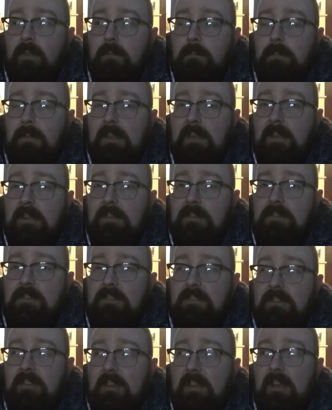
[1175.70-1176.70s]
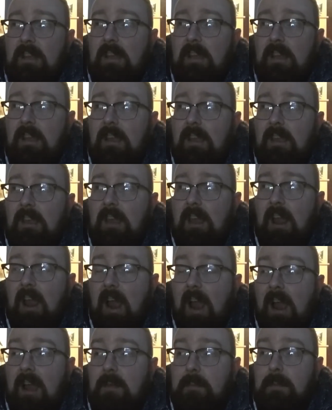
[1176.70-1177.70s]
because
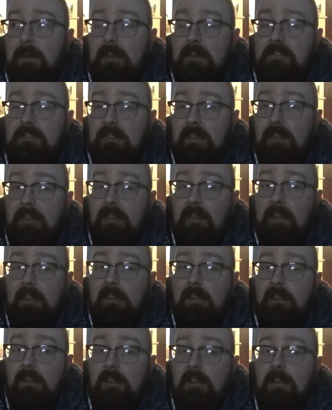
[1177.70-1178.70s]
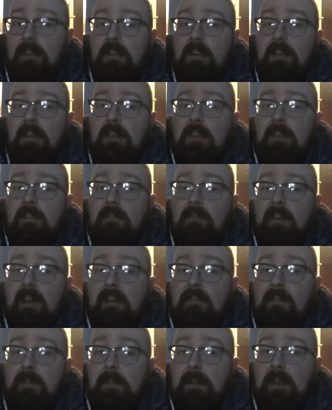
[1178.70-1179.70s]
I personally think that
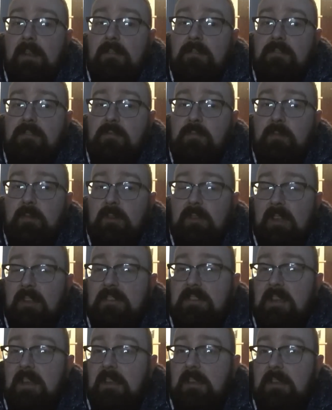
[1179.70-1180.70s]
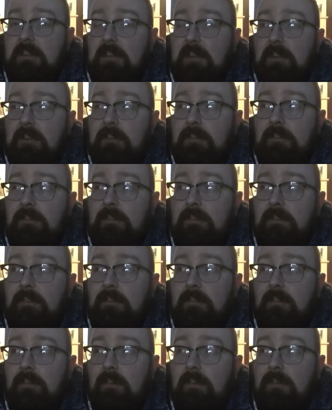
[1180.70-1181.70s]
the blends will get taken on.
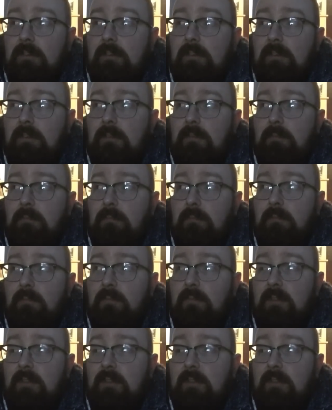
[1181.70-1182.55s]
You